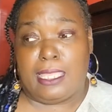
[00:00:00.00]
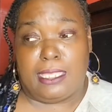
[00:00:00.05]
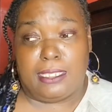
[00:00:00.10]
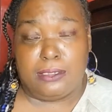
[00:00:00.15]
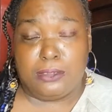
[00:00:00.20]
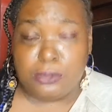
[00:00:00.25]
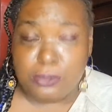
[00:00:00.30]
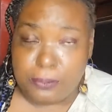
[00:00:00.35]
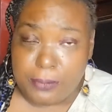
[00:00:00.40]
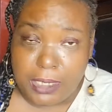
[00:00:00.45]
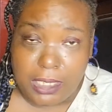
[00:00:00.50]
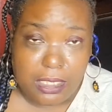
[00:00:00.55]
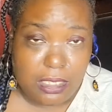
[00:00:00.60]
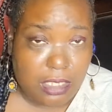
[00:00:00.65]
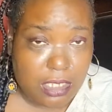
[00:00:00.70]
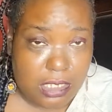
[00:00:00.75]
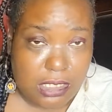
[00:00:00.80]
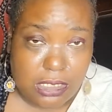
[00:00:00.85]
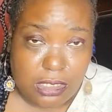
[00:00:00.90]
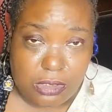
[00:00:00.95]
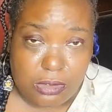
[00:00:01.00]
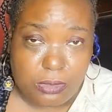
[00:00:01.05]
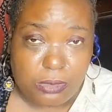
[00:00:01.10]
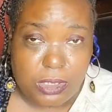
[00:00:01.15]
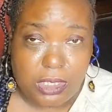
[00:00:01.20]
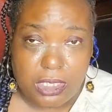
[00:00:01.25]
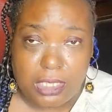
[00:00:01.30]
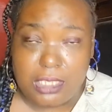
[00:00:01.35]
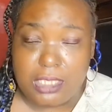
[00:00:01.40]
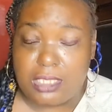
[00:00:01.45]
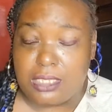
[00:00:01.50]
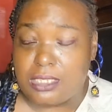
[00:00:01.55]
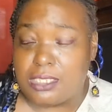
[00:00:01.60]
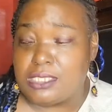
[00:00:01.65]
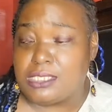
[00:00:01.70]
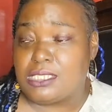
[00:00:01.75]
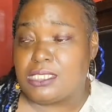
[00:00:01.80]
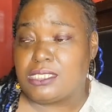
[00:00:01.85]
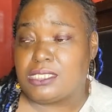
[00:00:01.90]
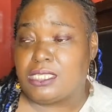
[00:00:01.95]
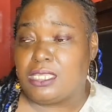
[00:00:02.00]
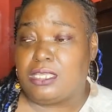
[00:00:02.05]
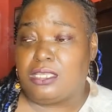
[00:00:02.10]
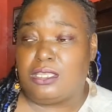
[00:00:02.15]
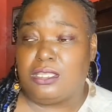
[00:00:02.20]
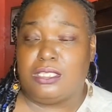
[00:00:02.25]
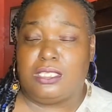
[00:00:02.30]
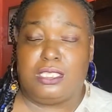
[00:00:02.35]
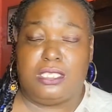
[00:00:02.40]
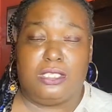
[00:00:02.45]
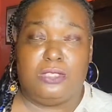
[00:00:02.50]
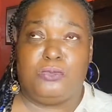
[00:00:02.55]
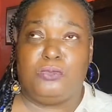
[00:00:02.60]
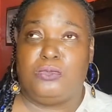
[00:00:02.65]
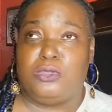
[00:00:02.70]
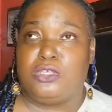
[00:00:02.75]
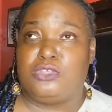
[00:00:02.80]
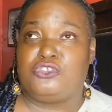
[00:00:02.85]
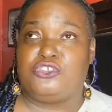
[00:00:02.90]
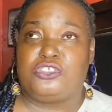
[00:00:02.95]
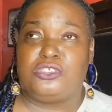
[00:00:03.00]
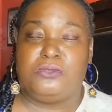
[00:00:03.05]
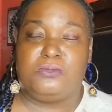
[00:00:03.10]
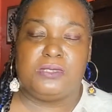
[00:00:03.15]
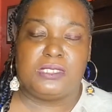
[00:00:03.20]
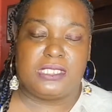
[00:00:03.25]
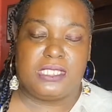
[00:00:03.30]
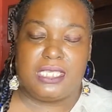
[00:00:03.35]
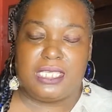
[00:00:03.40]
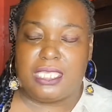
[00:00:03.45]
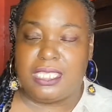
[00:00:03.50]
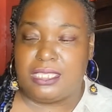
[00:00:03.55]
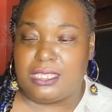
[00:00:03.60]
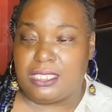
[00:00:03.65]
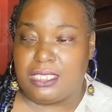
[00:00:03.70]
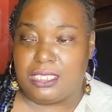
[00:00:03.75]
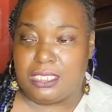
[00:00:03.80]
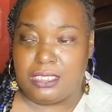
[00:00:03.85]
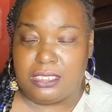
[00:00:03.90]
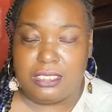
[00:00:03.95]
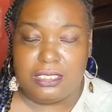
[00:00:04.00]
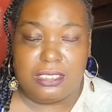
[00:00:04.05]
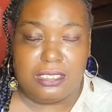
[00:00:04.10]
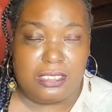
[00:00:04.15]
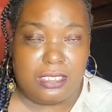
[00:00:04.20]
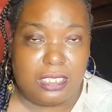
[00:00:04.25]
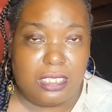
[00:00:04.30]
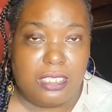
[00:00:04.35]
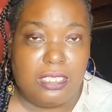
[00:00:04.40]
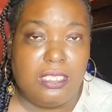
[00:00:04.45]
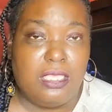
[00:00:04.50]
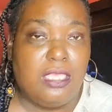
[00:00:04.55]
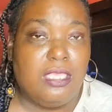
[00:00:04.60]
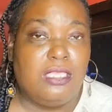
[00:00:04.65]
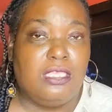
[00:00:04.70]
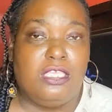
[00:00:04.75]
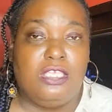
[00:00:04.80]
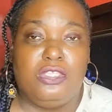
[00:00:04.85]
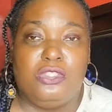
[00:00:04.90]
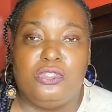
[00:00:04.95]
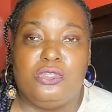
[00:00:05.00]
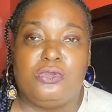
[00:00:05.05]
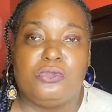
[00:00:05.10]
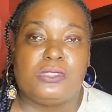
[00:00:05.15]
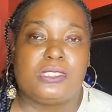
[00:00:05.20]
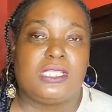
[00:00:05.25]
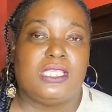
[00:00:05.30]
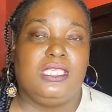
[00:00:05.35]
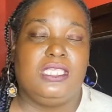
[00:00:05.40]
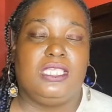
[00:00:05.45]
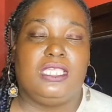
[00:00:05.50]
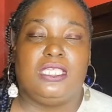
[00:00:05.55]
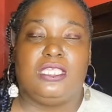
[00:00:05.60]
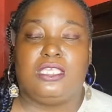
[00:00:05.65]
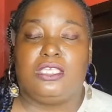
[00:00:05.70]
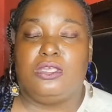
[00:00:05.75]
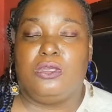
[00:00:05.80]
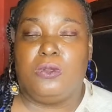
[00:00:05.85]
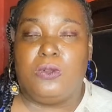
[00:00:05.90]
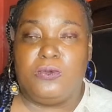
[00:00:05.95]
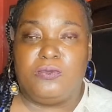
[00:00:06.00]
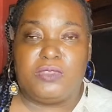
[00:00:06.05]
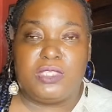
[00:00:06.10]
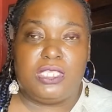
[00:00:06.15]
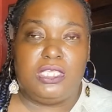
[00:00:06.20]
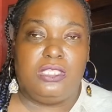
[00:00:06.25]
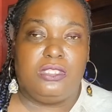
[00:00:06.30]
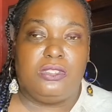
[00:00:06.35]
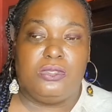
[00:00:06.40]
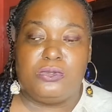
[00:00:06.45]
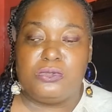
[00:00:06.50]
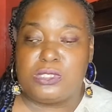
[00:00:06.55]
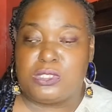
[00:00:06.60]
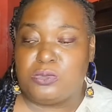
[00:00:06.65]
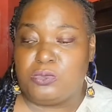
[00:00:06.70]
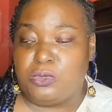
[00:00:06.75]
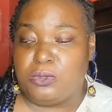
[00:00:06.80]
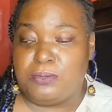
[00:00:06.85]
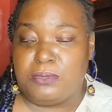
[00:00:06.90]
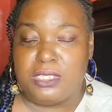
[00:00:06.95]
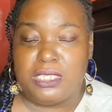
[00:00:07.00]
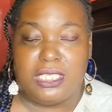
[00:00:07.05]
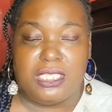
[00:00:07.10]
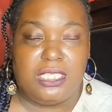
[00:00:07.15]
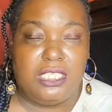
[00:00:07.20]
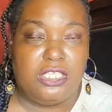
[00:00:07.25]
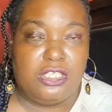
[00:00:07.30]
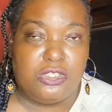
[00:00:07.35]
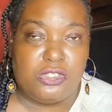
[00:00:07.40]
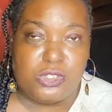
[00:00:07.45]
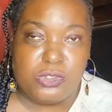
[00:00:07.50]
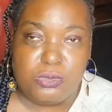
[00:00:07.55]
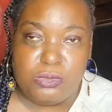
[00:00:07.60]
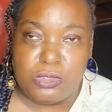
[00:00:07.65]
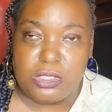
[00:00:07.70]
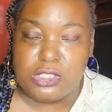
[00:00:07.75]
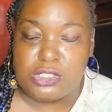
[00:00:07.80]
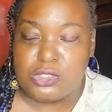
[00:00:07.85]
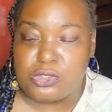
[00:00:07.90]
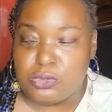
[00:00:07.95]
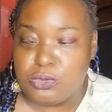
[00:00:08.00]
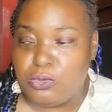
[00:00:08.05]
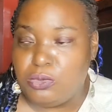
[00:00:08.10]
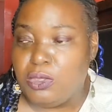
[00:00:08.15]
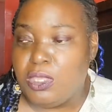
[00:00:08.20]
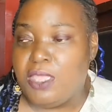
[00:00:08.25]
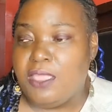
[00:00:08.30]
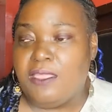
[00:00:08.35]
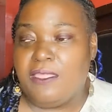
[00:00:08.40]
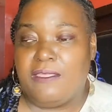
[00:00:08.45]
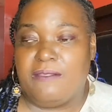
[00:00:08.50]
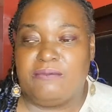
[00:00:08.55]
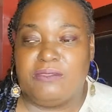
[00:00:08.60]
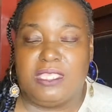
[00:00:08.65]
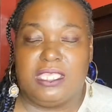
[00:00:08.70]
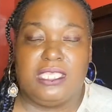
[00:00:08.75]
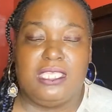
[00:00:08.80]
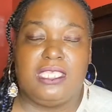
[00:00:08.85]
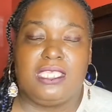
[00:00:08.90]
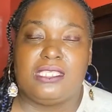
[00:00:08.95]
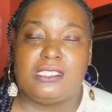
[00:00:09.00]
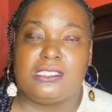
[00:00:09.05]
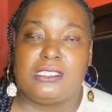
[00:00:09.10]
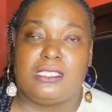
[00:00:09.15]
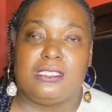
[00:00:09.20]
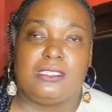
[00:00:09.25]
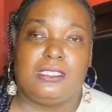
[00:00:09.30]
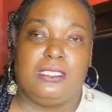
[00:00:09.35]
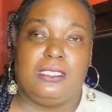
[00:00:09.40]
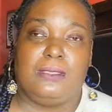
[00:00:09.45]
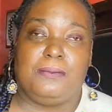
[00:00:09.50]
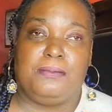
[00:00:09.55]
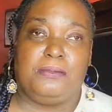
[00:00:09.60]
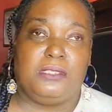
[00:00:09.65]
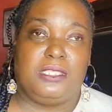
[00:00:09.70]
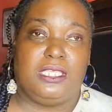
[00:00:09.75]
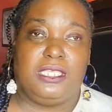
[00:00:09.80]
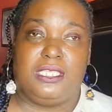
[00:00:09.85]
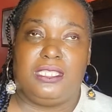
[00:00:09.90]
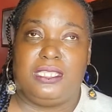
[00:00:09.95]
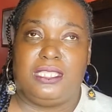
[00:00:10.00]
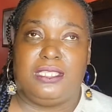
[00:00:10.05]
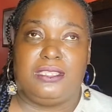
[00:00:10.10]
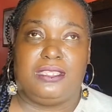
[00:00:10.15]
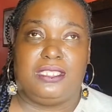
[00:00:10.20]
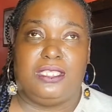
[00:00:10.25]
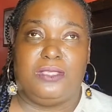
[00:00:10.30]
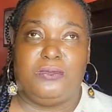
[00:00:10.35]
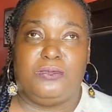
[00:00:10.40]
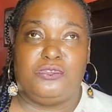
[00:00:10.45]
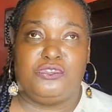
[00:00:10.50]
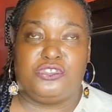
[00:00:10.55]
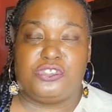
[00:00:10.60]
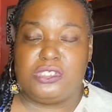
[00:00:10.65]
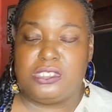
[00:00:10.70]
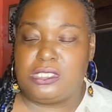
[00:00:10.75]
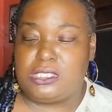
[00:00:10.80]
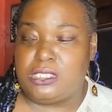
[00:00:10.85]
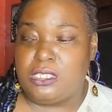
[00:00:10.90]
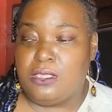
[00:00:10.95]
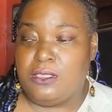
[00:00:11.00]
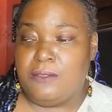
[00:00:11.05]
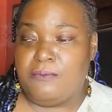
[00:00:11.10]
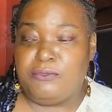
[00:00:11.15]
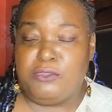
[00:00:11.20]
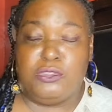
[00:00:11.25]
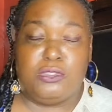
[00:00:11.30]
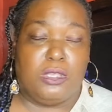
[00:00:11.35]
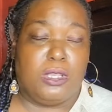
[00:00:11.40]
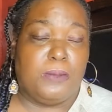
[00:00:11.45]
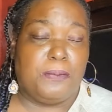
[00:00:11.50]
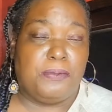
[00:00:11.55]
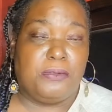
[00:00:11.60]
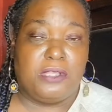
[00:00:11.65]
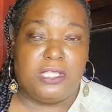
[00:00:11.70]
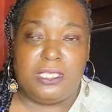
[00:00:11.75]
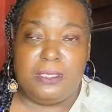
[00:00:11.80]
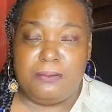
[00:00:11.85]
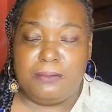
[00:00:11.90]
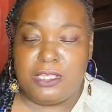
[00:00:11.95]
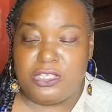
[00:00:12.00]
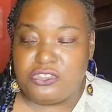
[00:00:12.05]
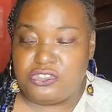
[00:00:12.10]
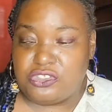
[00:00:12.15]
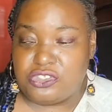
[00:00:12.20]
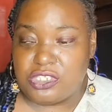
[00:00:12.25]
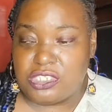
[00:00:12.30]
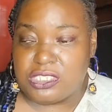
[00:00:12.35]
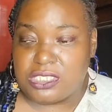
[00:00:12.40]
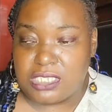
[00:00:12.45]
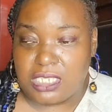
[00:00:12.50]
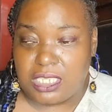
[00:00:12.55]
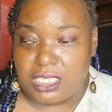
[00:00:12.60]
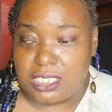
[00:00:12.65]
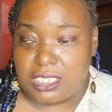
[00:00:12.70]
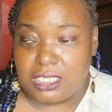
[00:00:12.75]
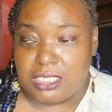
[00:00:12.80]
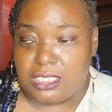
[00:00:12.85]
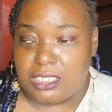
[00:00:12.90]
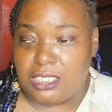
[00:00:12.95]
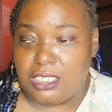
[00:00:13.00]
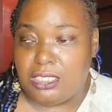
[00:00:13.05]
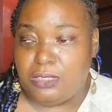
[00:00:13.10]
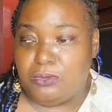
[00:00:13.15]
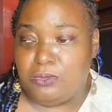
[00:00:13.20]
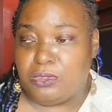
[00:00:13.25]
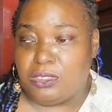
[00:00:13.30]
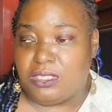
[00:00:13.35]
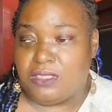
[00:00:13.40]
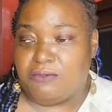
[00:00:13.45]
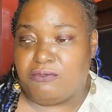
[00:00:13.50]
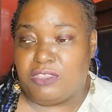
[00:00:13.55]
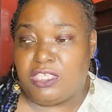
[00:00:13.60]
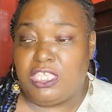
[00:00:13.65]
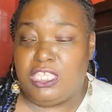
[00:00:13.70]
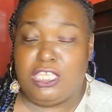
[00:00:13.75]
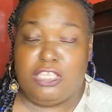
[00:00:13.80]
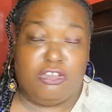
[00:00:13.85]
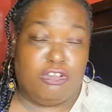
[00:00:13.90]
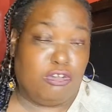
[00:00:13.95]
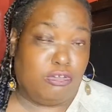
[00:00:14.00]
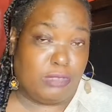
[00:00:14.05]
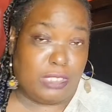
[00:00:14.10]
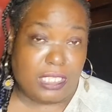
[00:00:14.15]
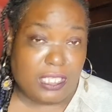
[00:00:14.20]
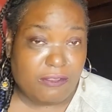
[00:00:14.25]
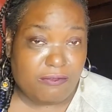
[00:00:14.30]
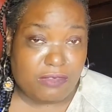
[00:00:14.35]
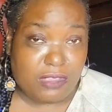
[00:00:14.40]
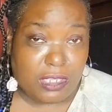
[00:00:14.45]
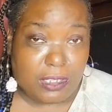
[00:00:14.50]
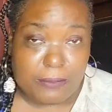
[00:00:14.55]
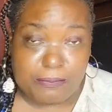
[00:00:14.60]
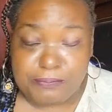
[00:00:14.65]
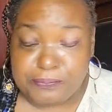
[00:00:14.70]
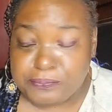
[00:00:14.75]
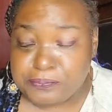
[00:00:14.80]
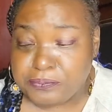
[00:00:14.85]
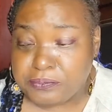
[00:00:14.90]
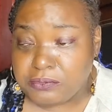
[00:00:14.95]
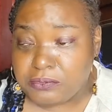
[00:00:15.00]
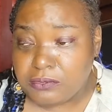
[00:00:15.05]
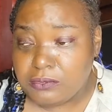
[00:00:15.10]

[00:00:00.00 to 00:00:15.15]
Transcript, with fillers: I know my cousin, okay, and this is not going to end well. She was like, at the end of the day, he knows that he could get over. He knows the woman that he could do this to, and that he could sit there and play, and that they would just, you know, pretty much just take it and eat whatever he going to give them.